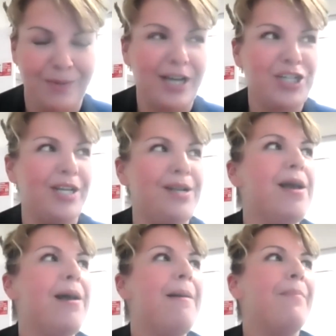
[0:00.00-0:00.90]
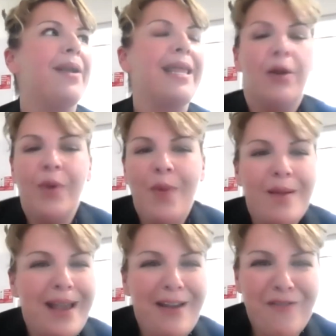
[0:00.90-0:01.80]
direction. But I think we want to
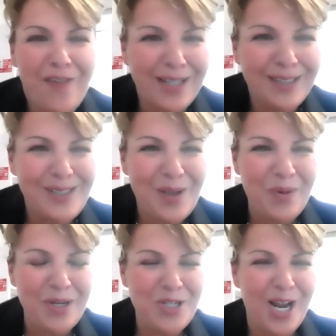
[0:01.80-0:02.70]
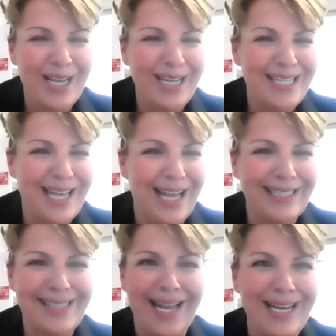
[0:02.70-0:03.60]
make it fun. So we're trying to get
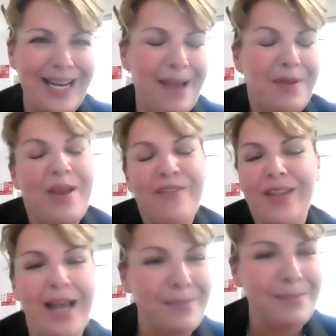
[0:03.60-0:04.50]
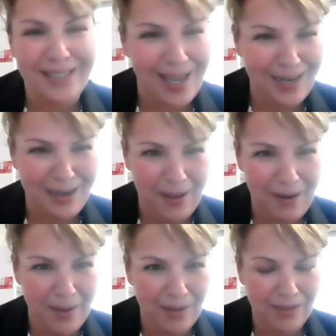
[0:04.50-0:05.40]
excited. I mean, we have a lot to be excited about
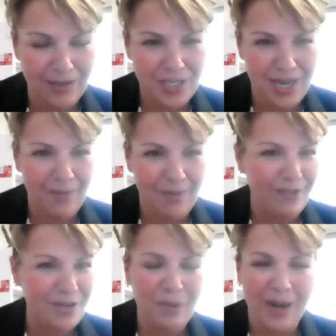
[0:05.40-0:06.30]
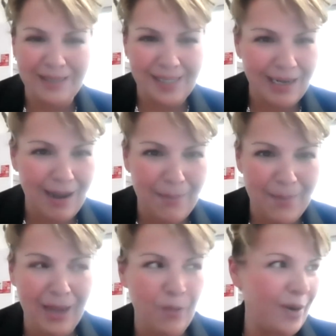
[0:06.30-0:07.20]
at Montclair State. We have a new president
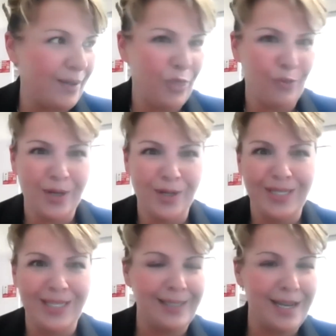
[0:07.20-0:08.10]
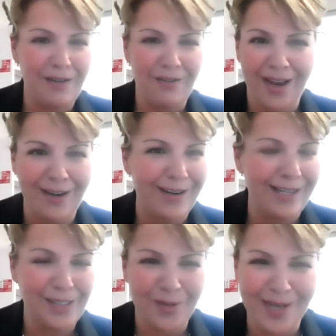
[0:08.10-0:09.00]
coming. We're thrilled. He's an innovator.
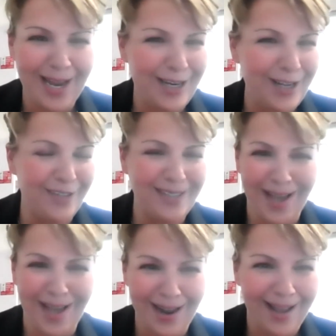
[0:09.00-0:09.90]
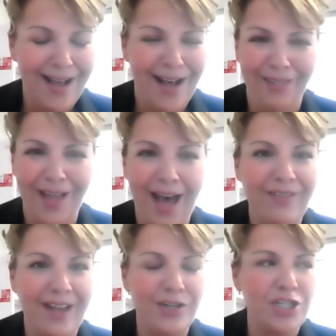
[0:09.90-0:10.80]
He's creative. He's got a lot of
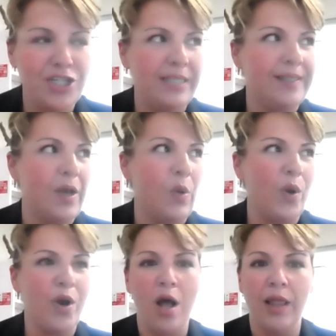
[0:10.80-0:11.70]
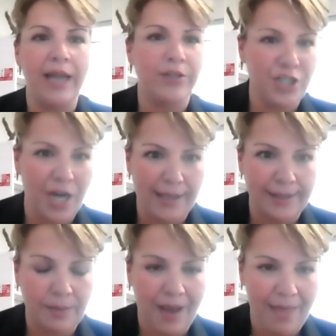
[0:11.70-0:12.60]
energy. So we're all
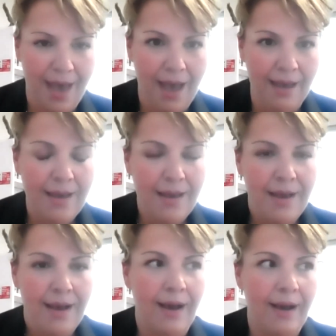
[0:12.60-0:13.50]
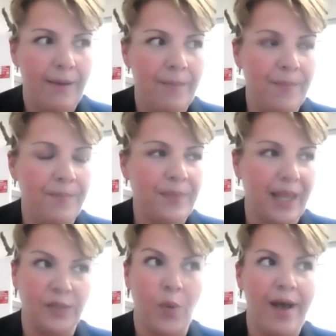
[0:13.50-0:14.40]
energized by that
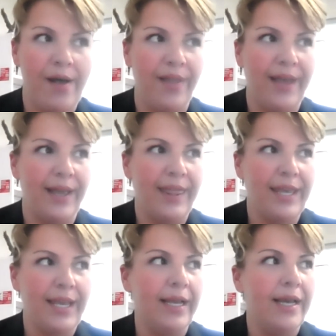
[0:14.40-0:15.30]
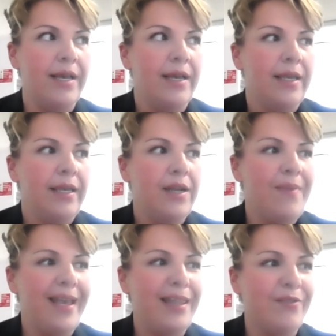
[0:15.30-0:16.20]
as well. And I think,
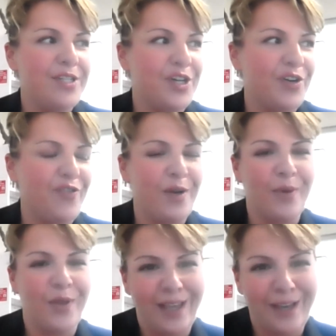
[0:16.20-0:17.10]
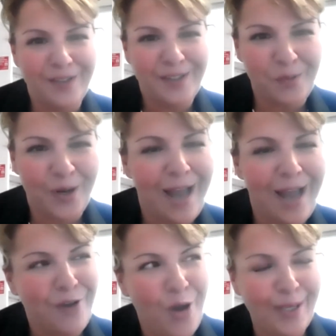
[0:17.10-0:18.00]
making the return fun, we're kind
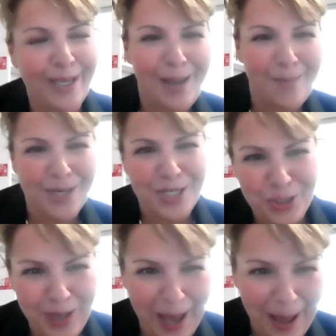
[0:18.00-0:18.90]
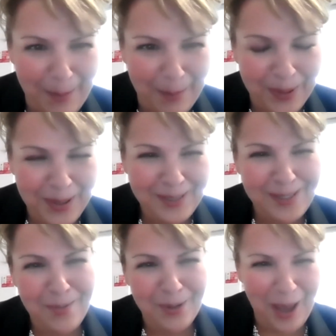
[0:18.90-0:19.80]
of calling it MSU camp,
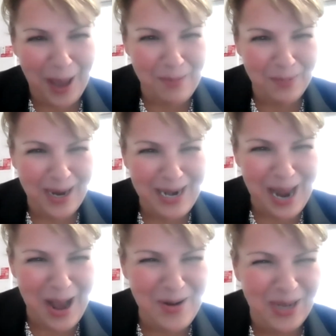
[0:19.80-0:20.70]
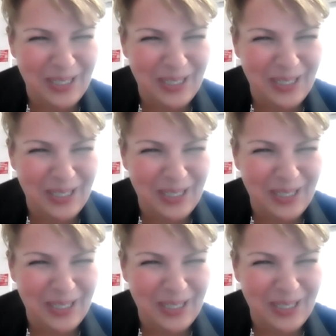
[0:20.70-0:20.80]
summer camp right now.